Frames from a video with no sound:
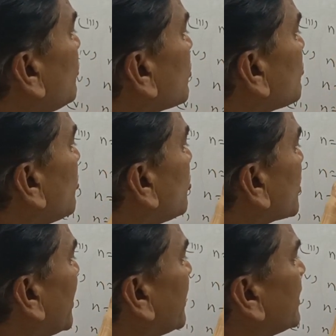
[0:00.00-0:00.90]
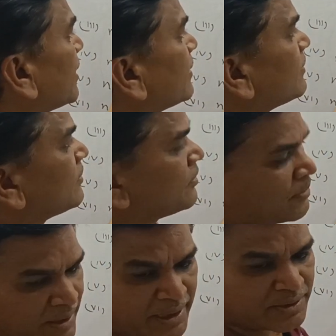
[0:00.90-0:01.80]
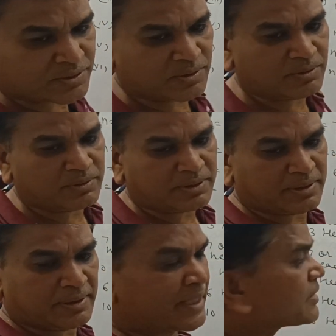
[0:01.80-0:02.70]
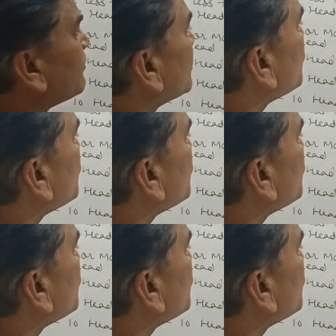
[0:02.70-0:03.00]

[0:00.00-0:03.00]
or more head. Okay, so next one